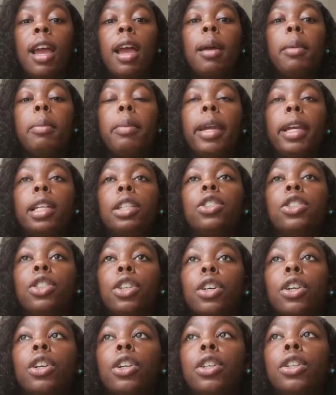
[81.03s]
Make
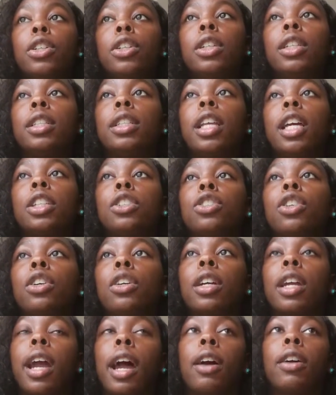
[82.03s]
sure that your
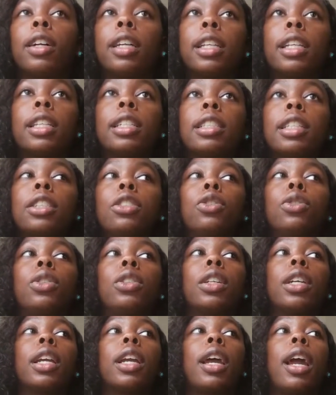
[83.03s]
calculus that you
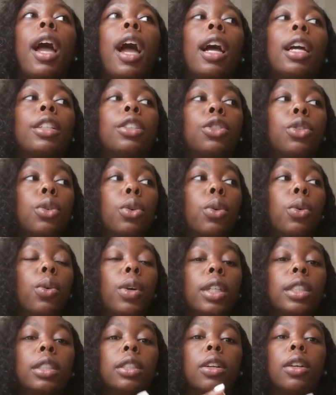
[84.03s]
took in high school
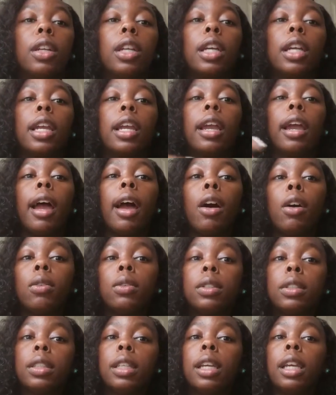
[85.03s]
is going to
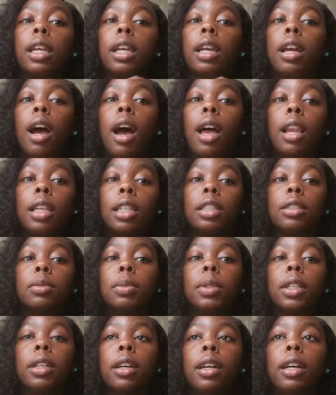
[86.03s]
count in college,
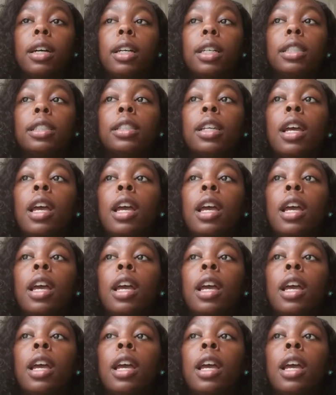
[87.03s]
because